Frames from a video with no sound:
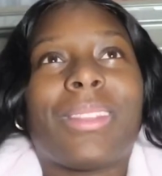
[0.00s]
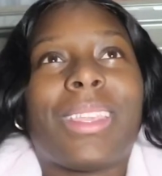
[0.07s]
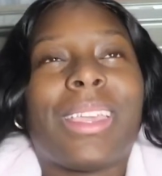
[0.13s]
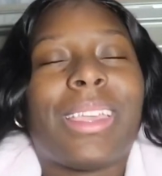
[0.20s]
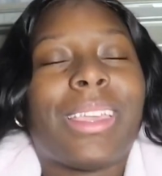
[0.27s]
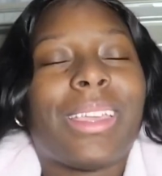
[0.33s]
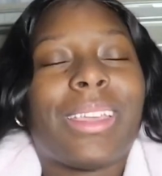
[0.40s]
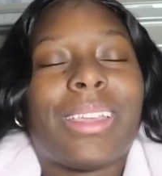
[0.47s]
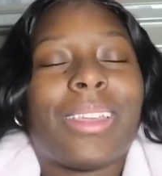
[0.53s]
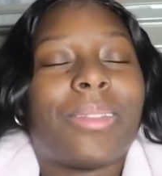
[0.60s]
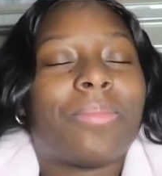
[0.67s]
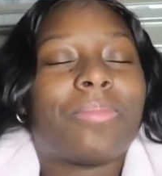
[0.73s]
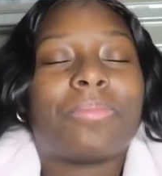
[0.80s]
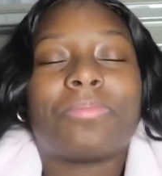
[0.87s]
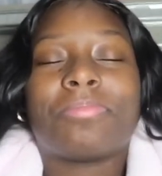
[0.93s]

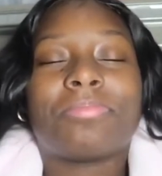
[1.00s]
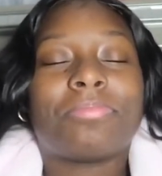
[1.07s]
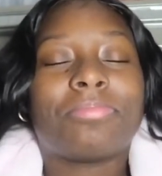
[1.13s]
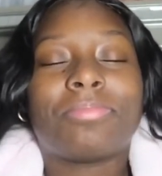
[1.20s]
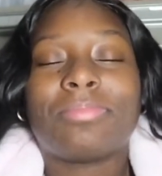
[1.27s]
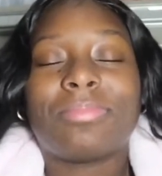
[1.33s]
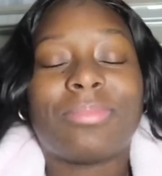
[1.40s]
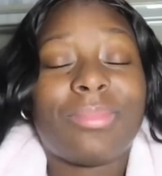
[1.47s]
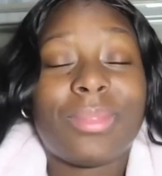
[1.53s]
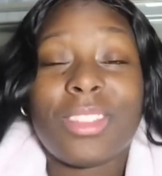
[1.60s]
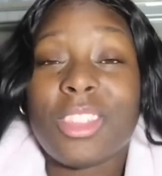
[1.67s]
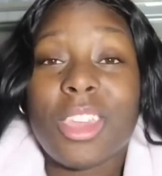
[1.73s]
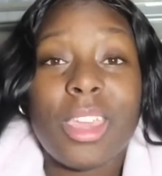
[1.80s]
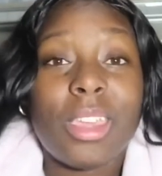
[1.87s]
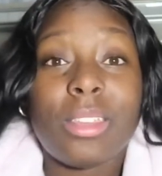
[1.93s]
and
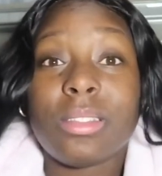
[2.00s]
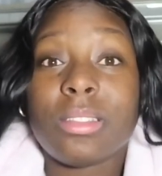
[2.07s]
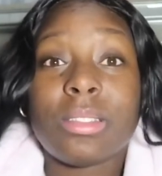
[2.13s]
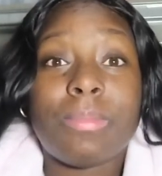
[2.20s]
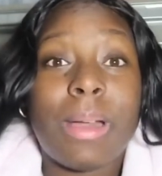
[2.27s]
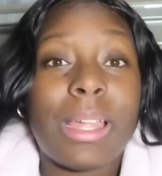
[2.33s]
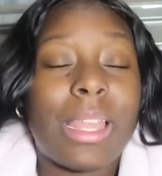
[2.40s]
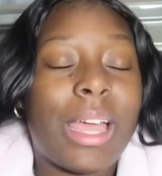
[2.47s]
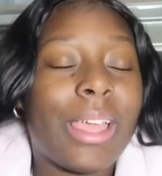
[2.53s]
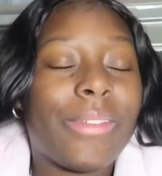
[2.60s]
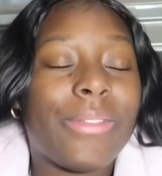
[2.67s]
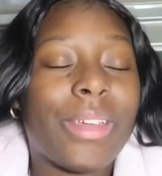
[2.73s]
changed my life